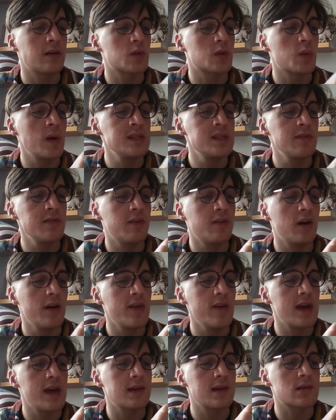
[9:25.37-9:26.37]
25
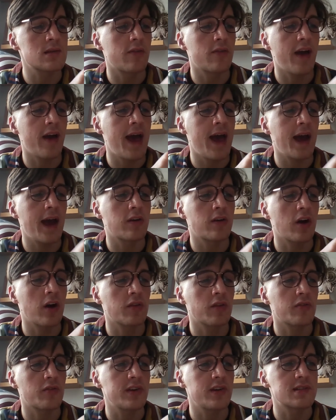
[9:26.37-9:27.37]
years of hair
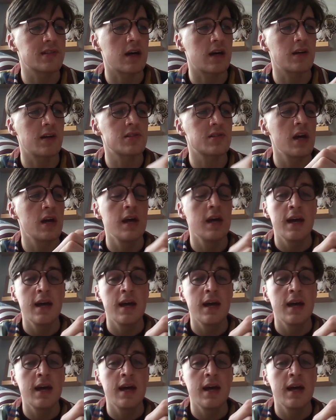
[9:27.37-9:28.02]
growth research.